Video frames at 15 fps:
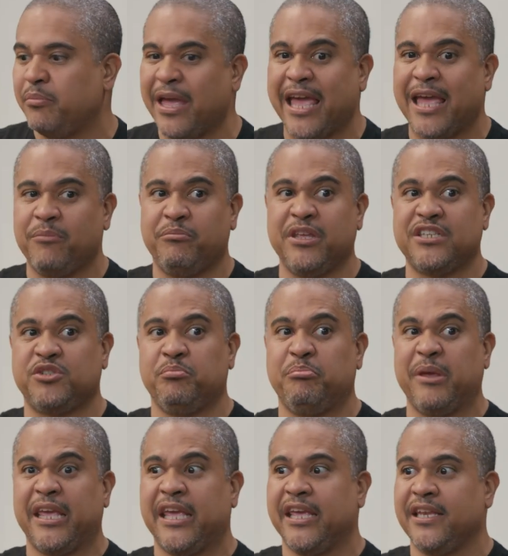their bad bitch
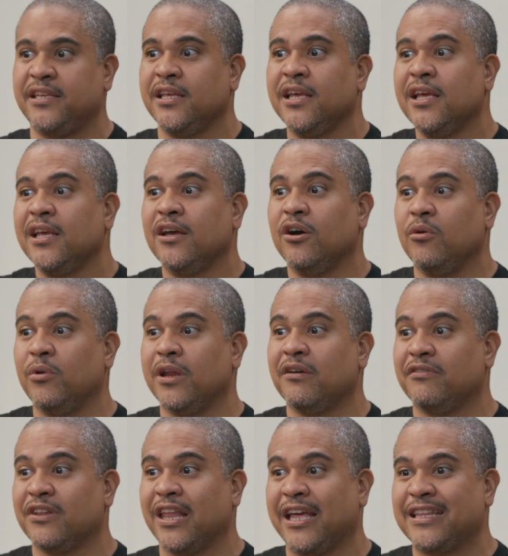beard or
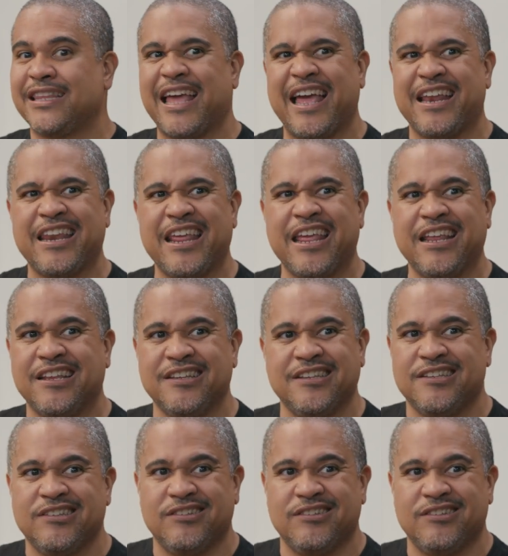whatever like that, and they